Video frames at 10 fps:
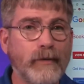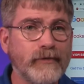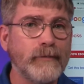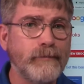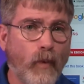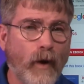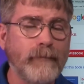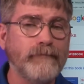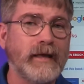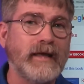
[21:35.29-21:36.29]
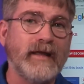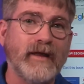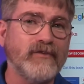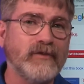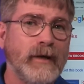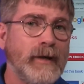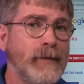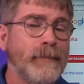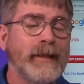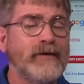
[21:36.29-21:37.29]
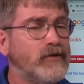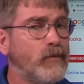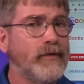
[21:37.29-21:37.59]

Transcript: But the point being is that